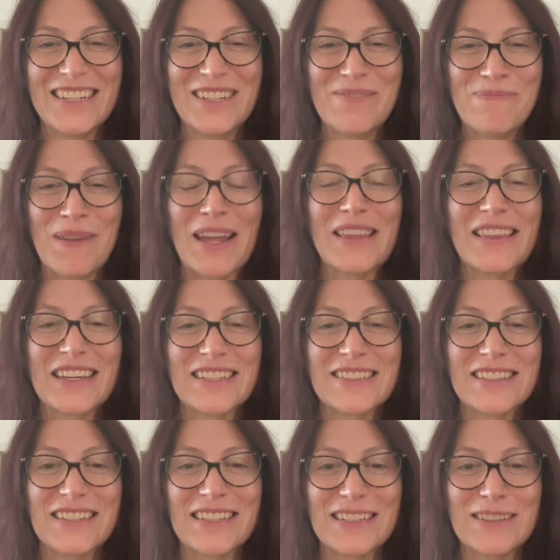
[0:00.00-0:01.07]
make
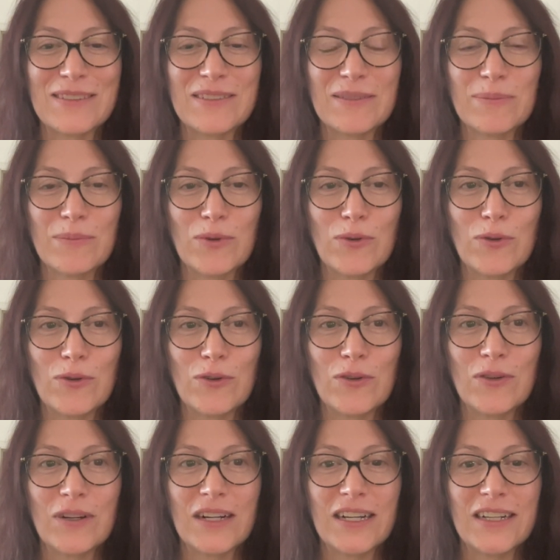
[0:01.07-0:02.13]
things a little more